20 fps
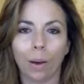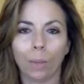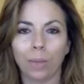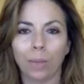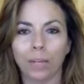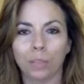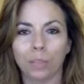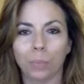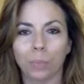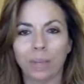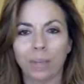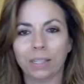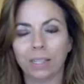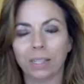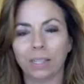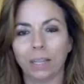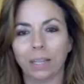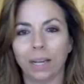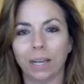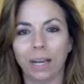And it's
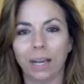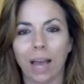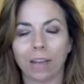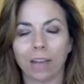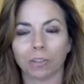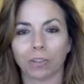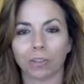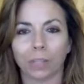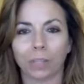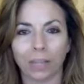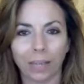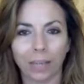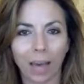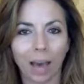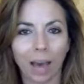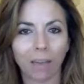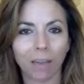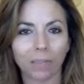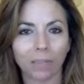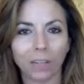basically a naturally
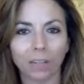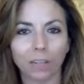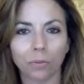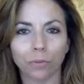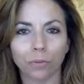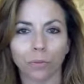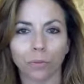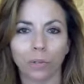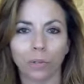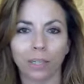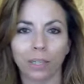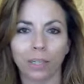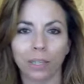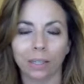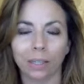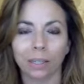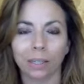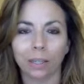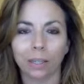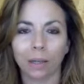caffeine-free
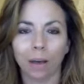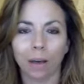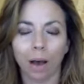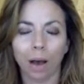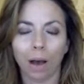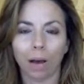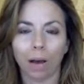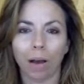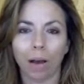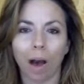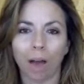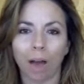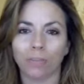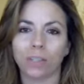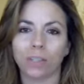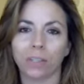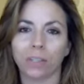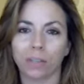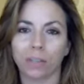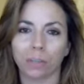
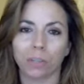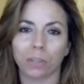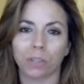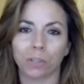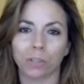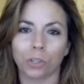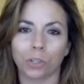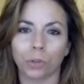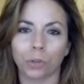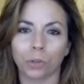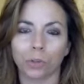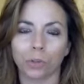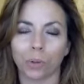coffee substitute.